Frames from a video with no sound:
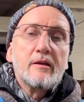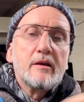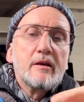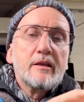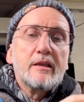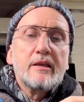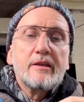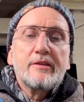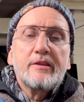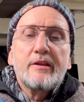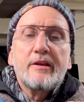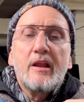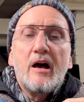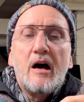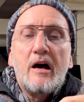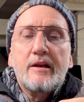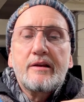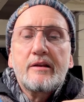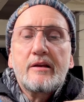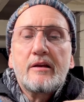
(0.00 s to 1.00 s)
again, the
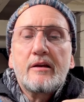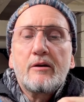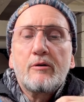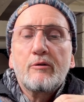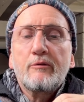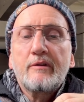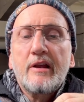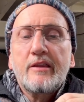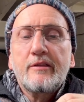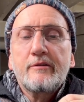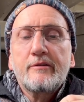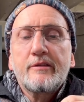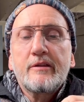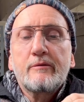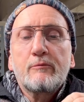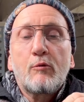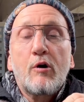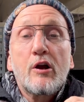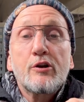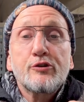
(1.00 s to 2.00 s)
knot, or rather the
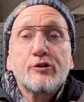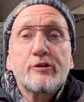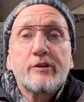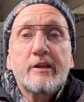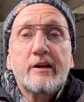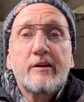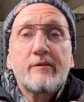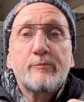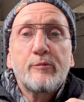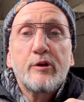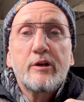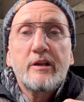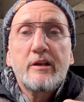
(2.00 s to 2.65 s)
washer that I put